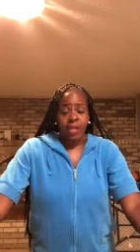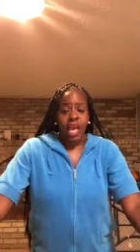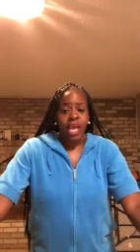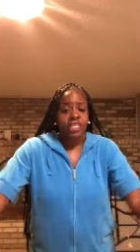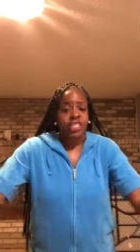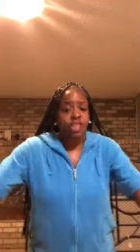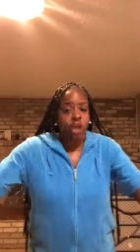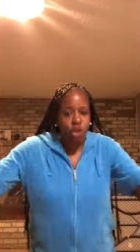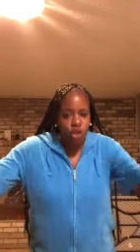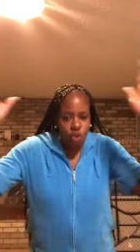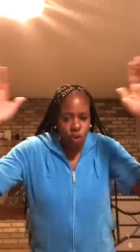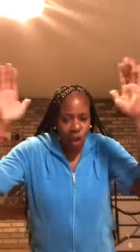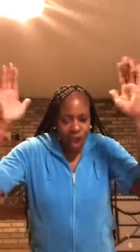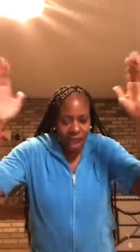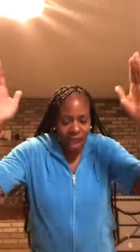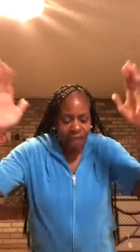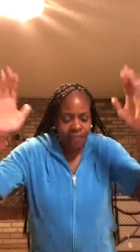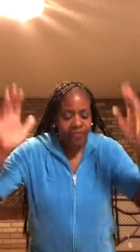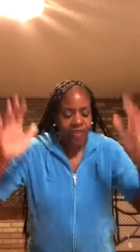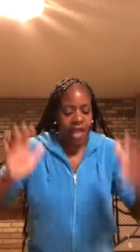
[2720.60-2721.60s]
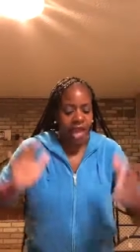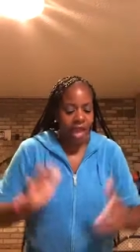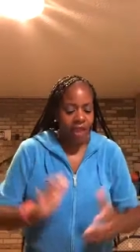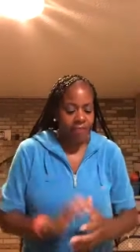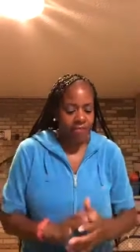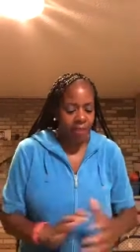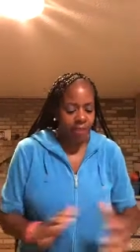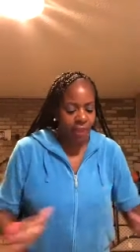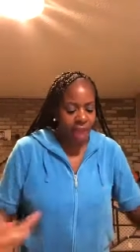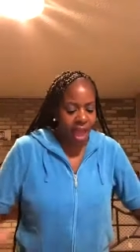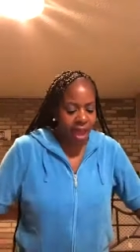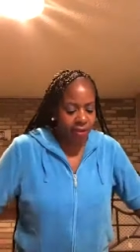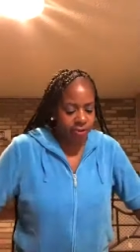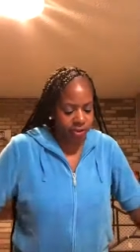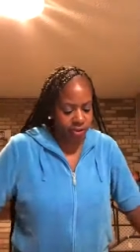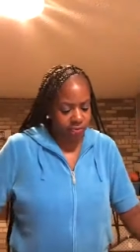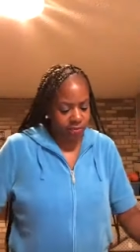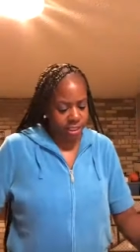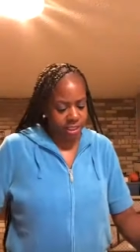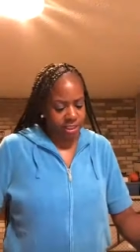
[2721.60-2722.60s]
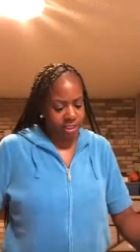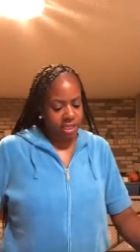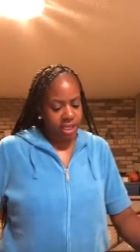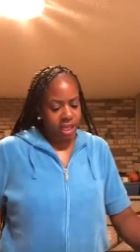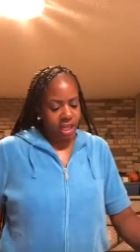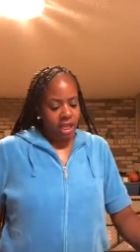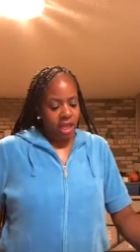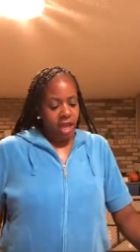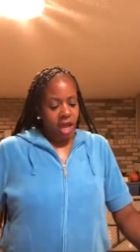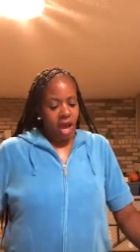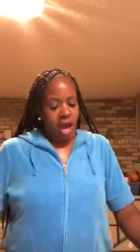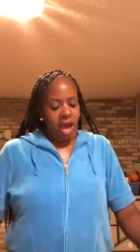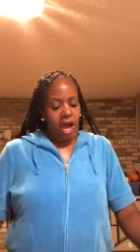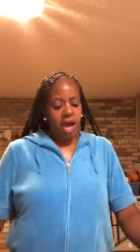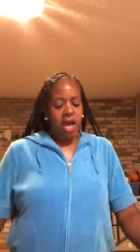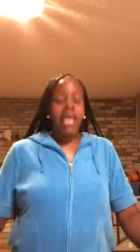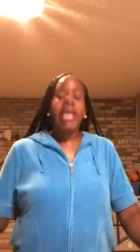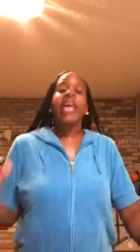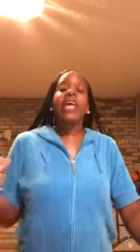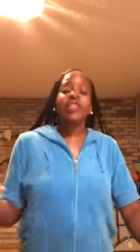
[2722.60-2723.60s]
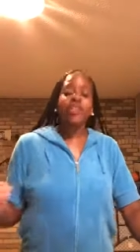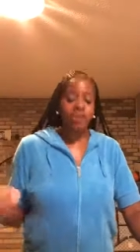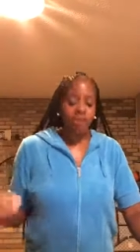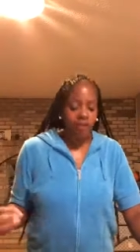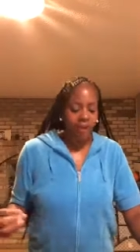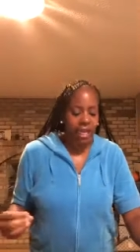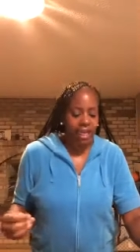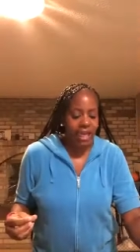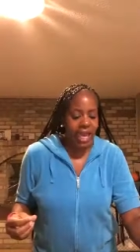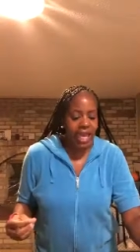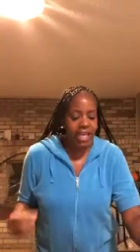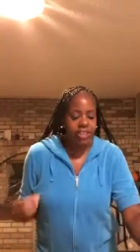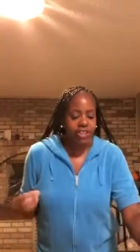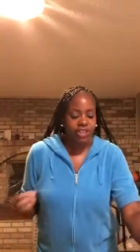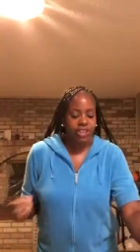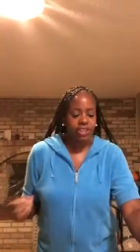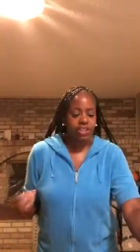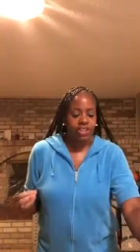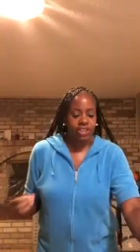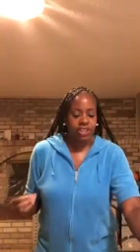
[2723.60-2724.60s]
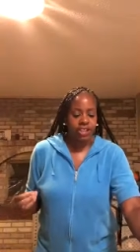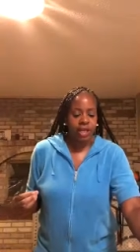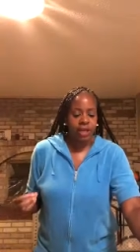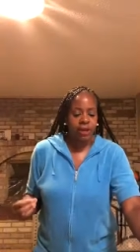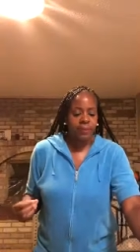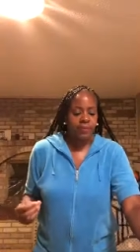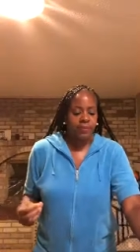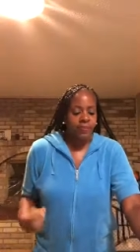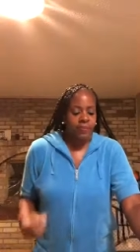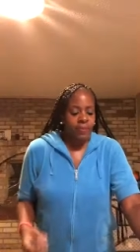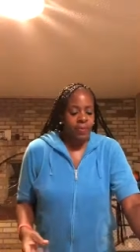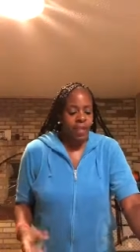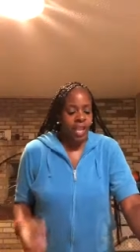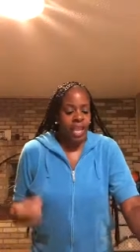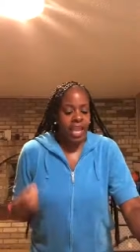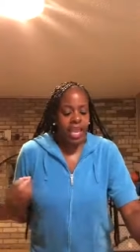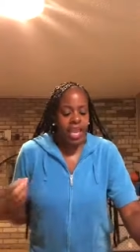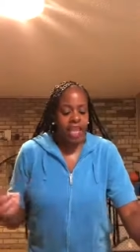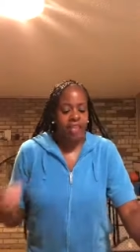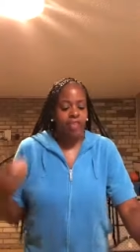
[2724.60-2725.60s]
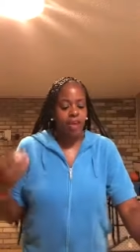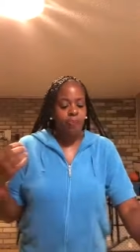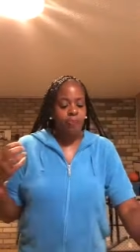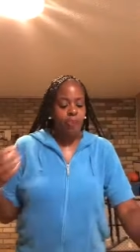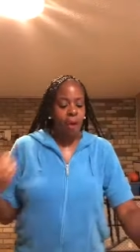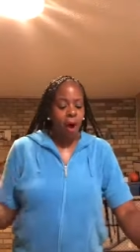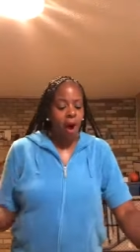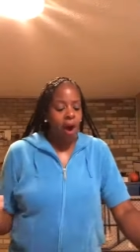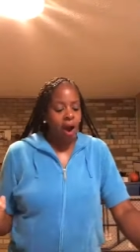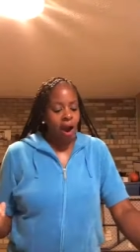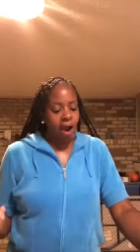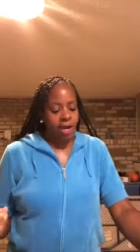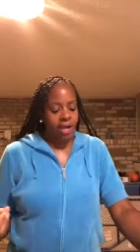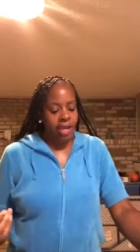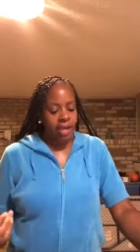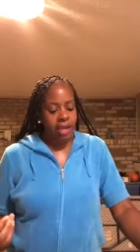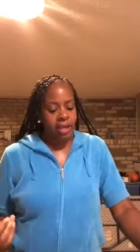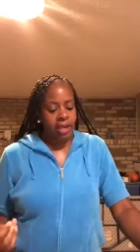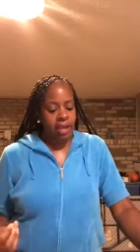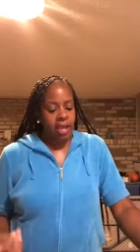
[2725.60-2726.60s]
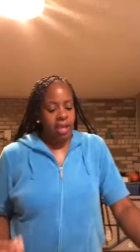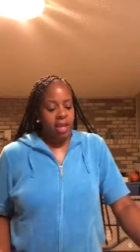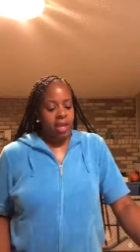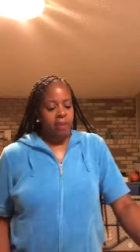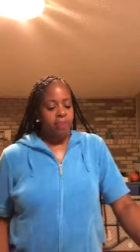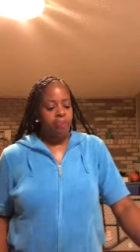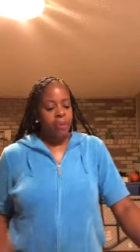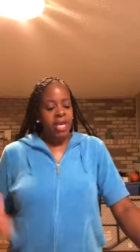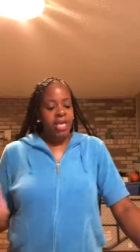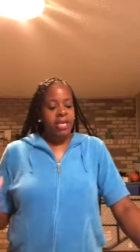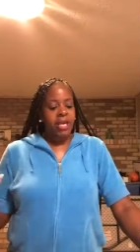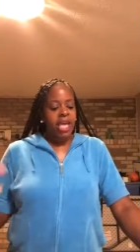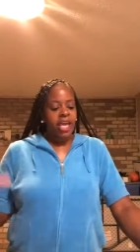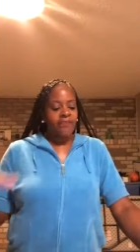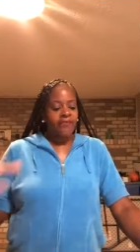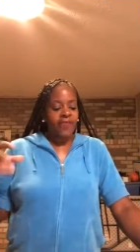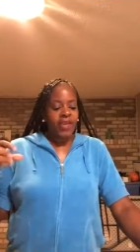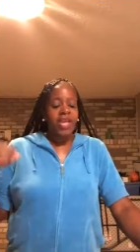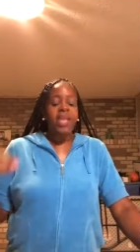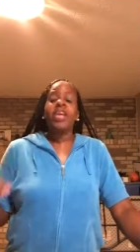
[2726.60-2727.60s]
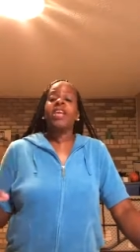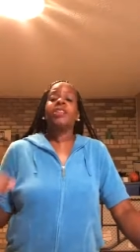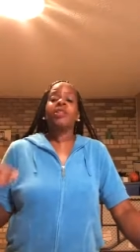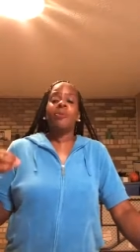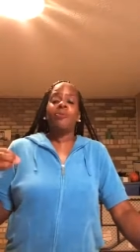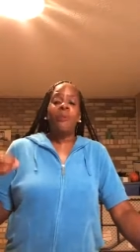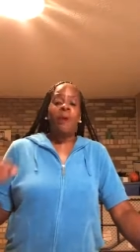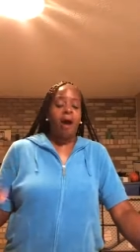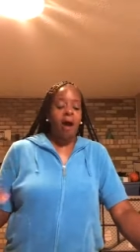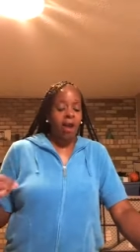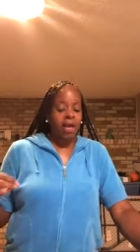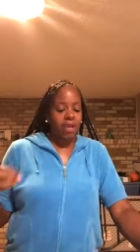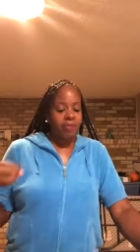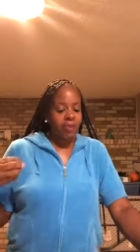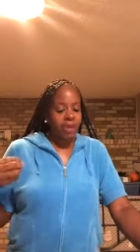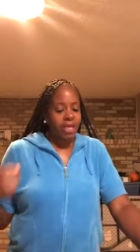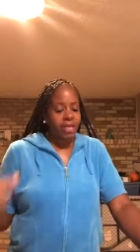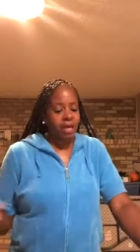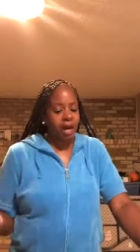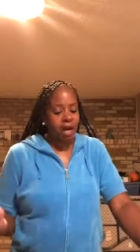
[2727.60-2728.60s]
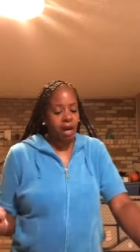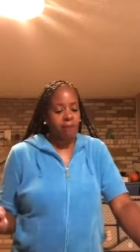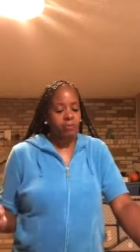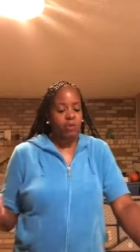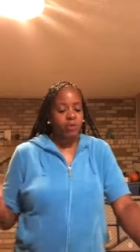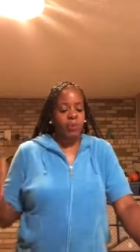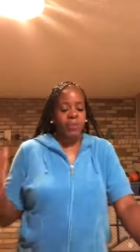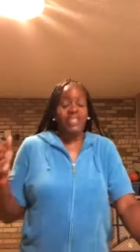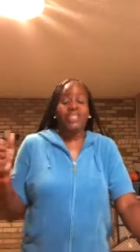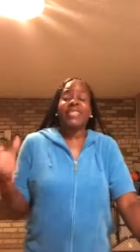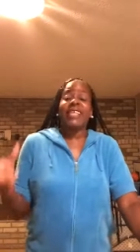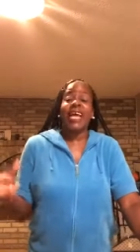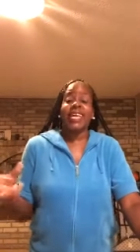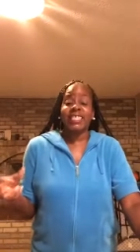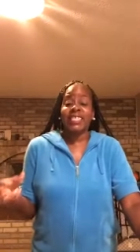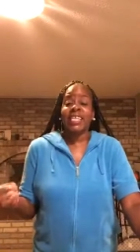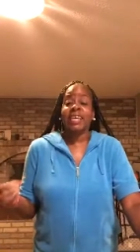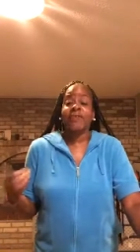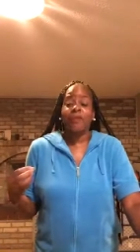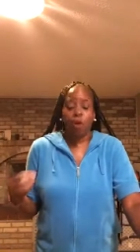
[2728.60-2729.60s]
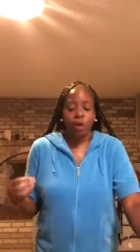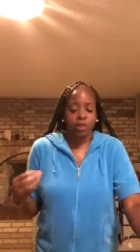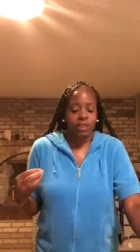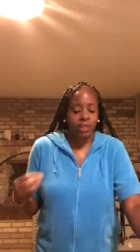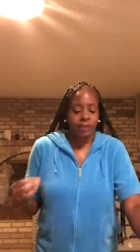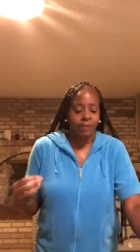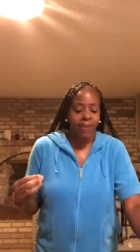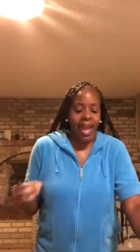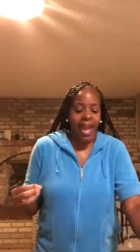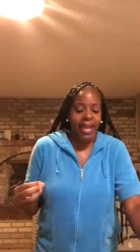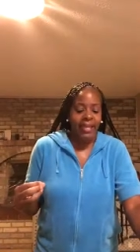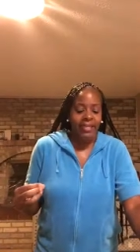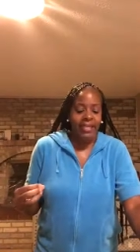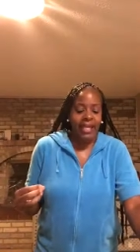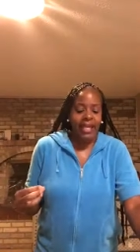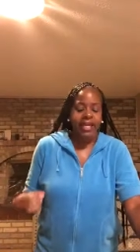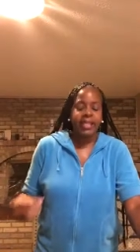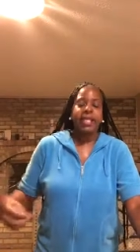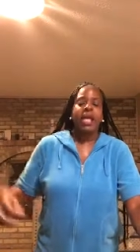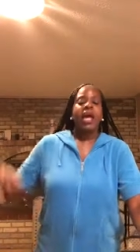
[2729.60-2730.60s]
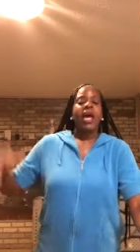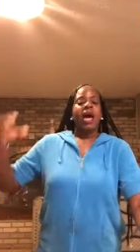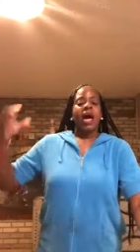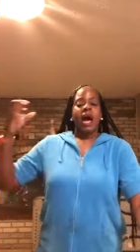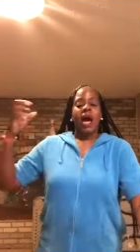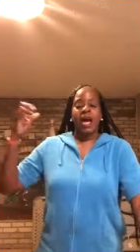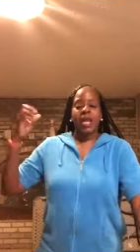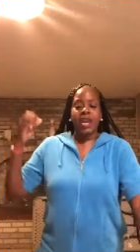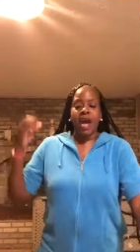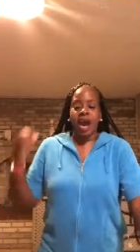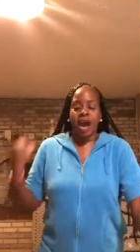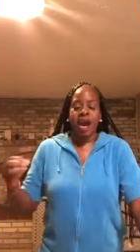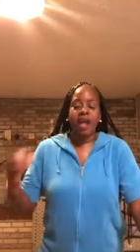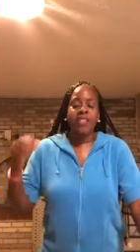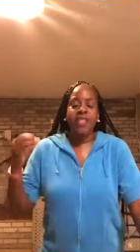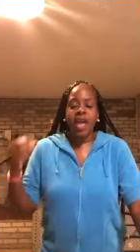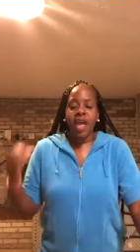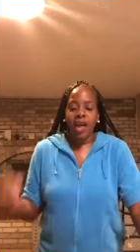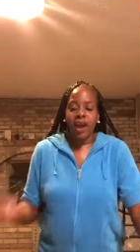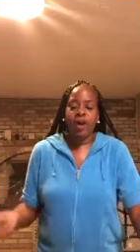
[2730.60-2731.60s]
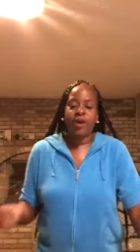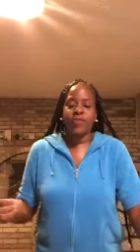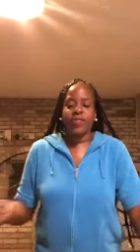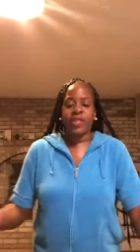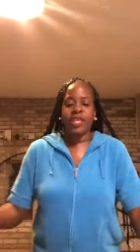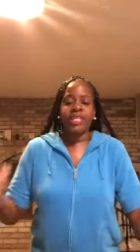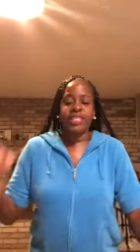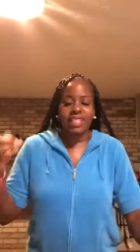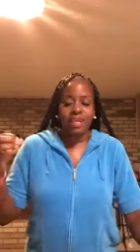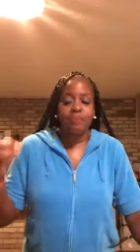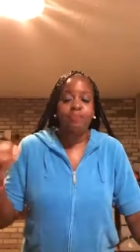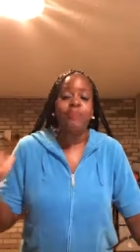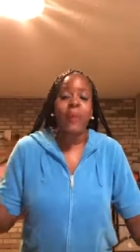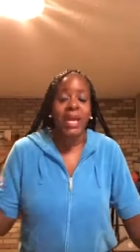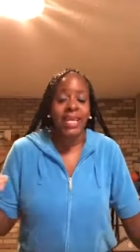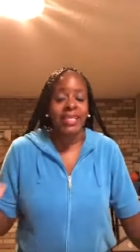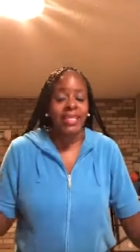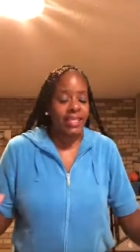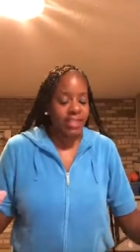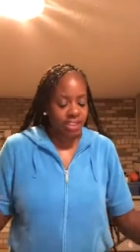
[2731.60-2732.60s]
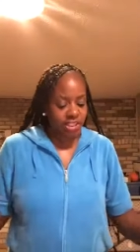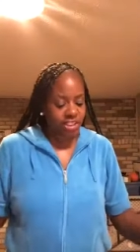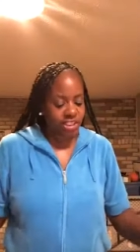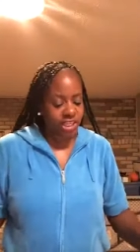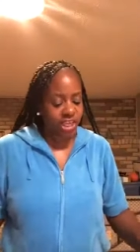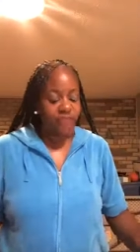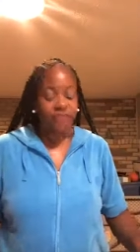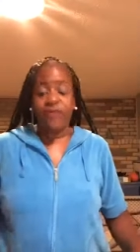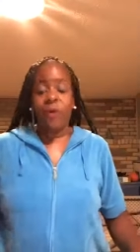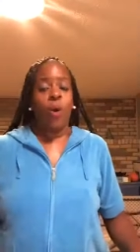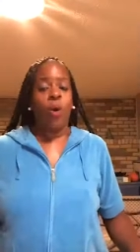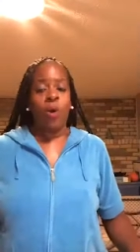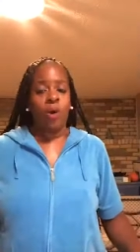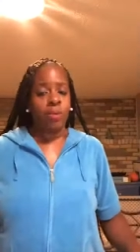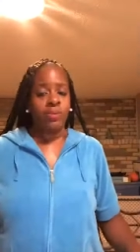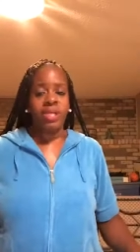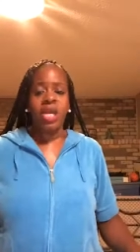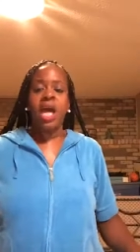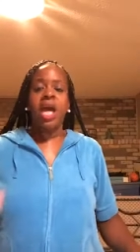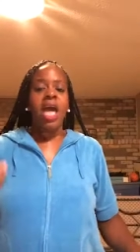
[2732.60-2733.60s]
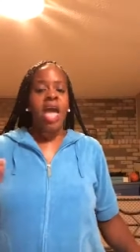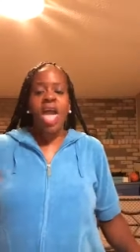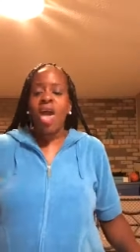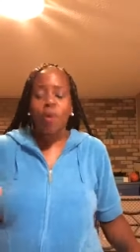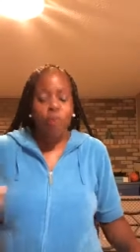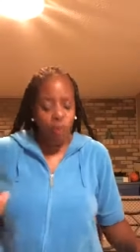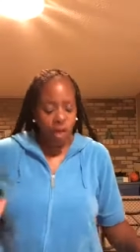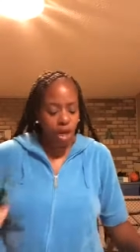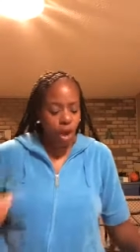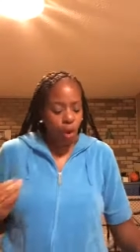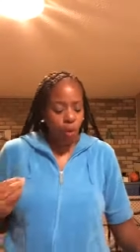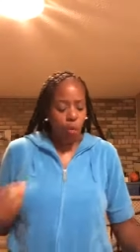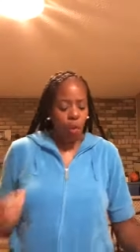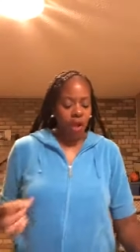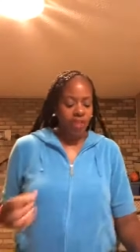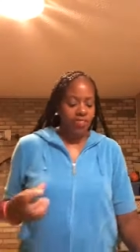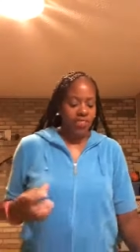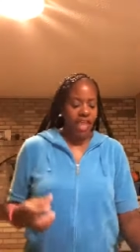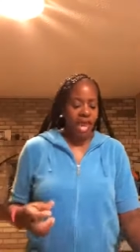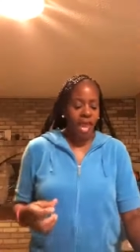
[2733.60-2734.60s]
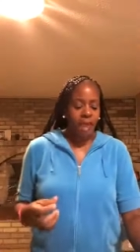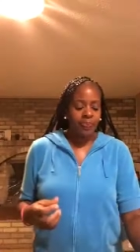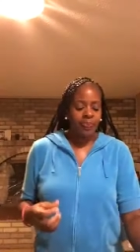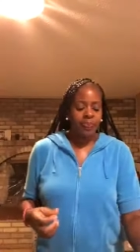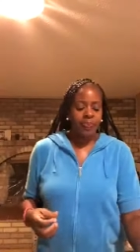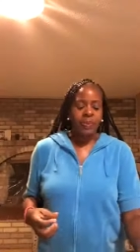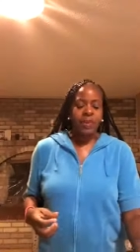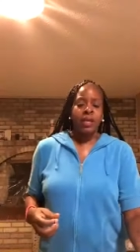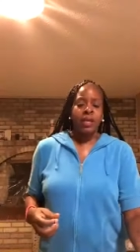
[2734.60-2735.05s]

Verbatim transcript: And so you have to have the boundaries. Uh, in the relationship, either party, be, if either party becomes possessive or demanding, an unhealthy dependency forms. And we don't want that.